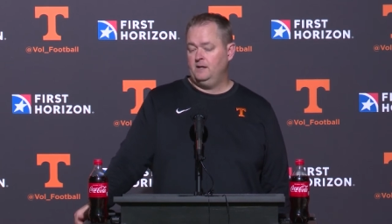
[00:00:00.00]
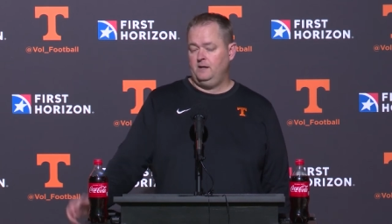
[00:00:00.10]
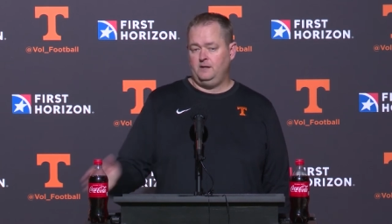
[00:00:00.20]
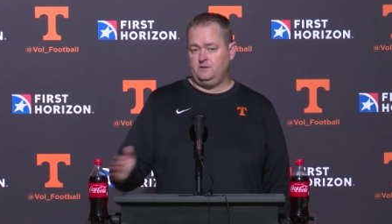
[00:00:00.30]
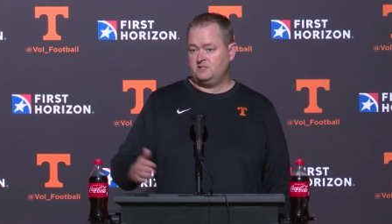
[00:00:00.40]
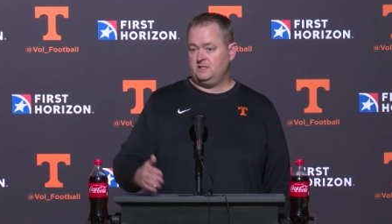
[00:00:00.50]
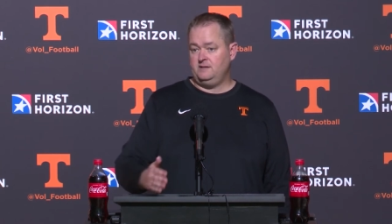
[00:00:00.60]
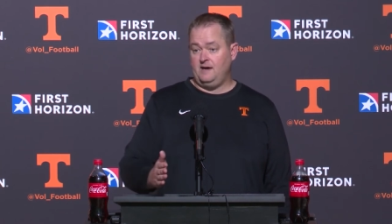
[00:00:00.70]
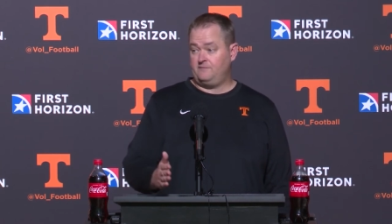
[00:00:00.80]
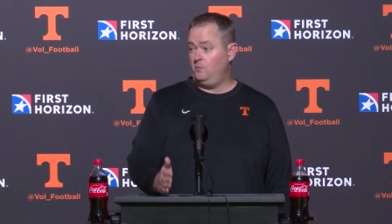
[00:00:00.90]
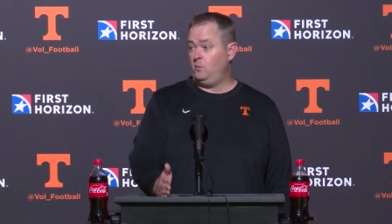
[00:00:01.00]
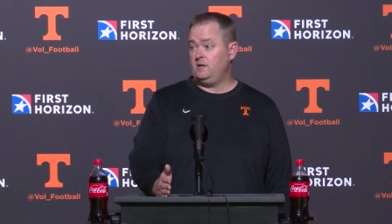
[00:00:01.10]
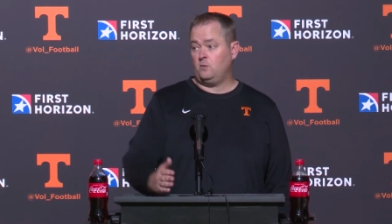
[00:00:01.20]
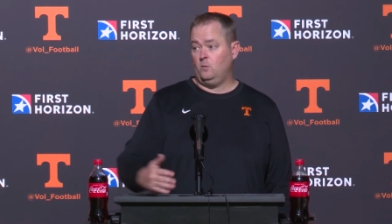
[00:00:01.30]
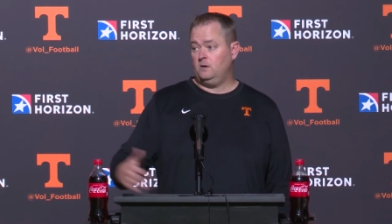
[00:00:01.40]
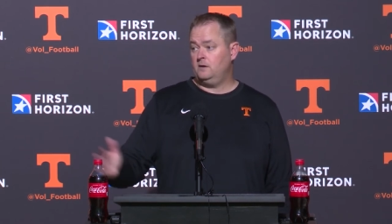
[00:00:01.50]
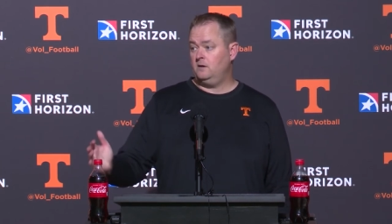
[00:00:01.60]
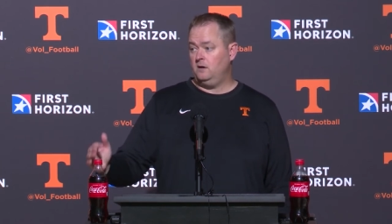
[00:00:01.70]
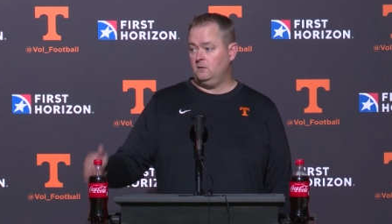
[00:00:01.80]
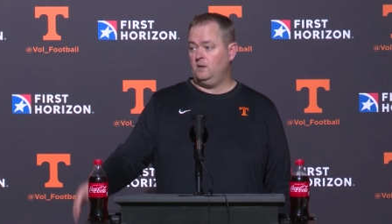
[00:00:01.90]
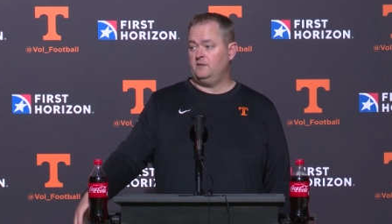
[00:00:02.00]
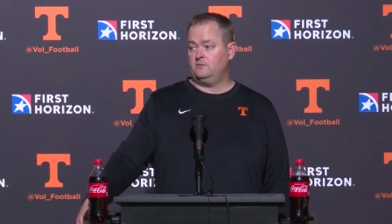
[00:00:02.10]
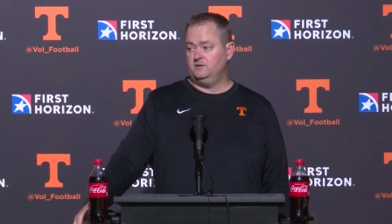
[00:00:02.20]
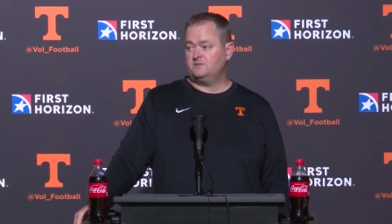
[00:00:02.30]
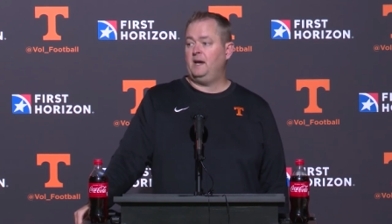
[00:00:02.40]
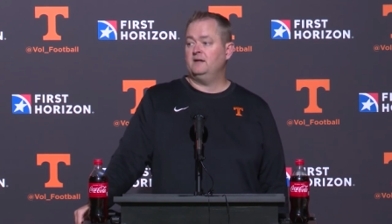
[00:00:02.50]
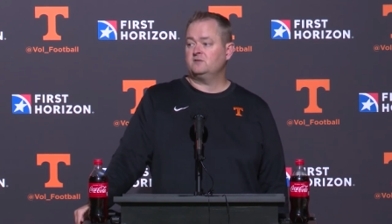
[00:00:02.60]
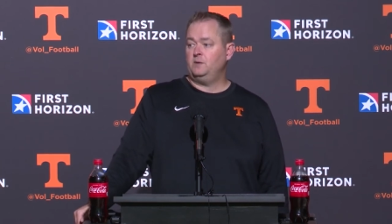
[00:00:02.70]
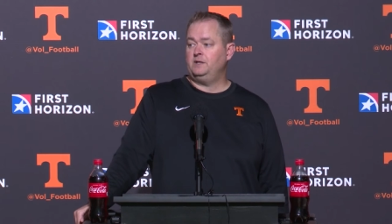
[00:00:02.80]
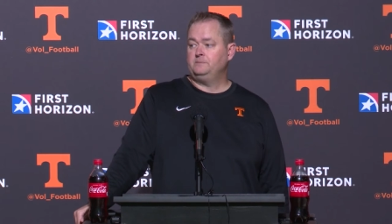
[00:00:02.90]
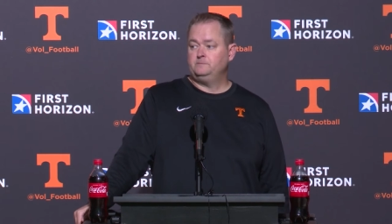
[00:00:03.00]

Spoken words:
You can see that from week one all the way through this past week.